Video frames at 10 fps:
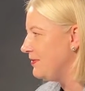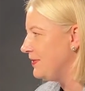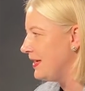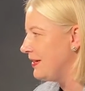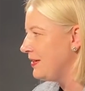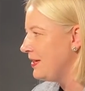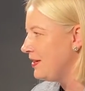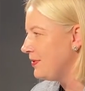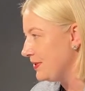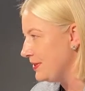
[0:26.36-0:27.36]
that have now
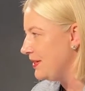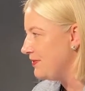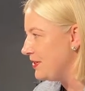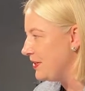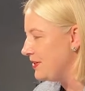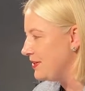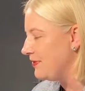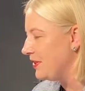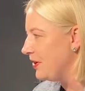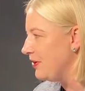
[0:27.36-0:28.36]
received a
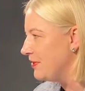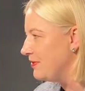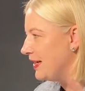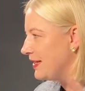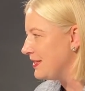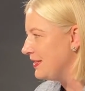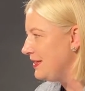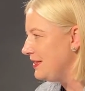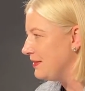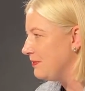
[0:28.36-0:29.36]
dose of the COVID
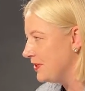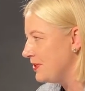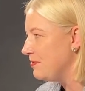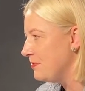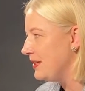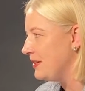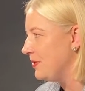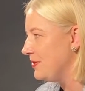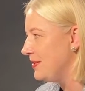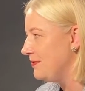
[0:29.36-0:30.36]
vaccine, and which is really
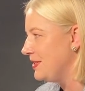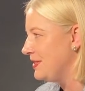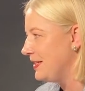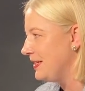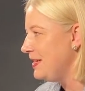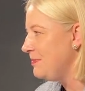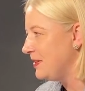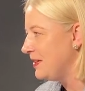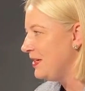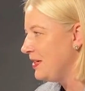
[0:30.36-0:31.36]
positive to see,
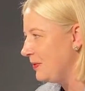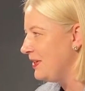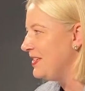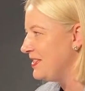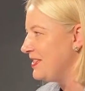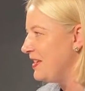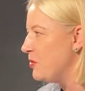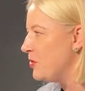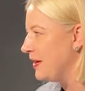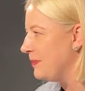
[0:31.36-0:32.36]
but we need to see
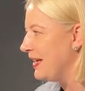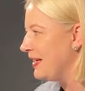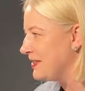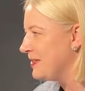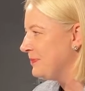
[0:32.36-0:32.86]
more coming out.